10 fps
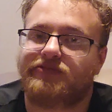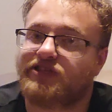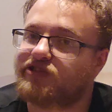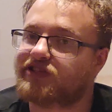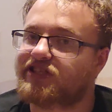
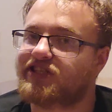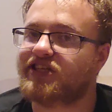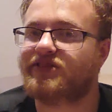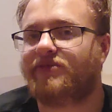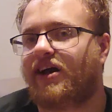that's a good
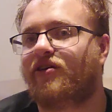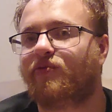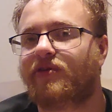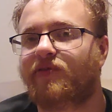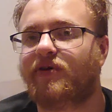suggestion, but I
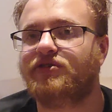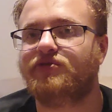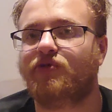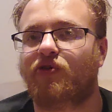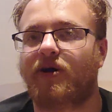don't really want
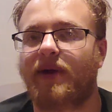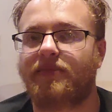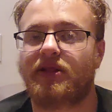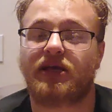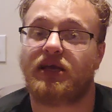to. Or I might
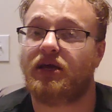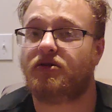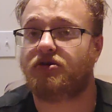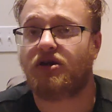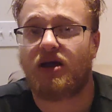be like, yeah,
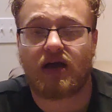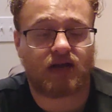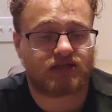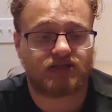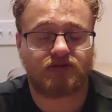
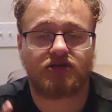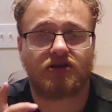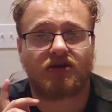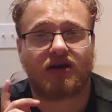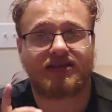actually,
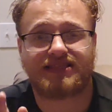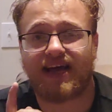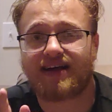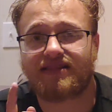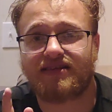
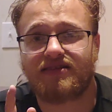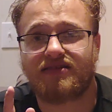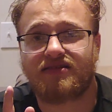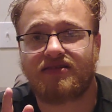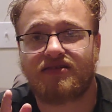exactly
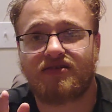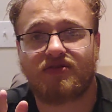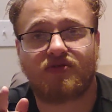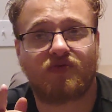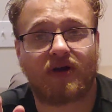
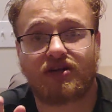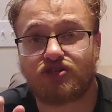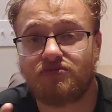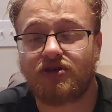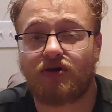what I
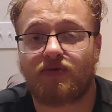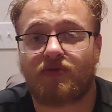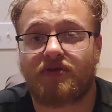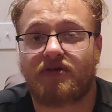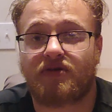should be going
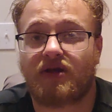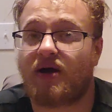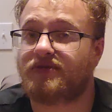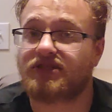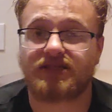with it.
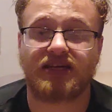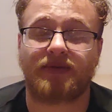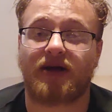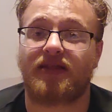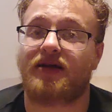I wasn't thinking
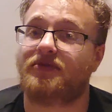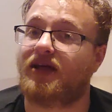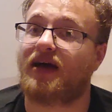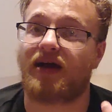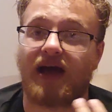about that, but
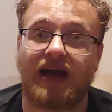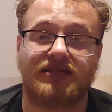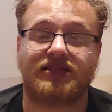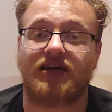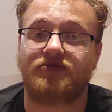that
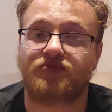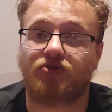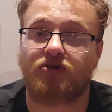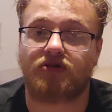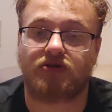actually helps
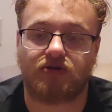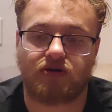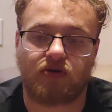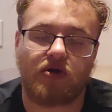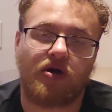more, you
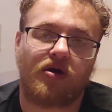know?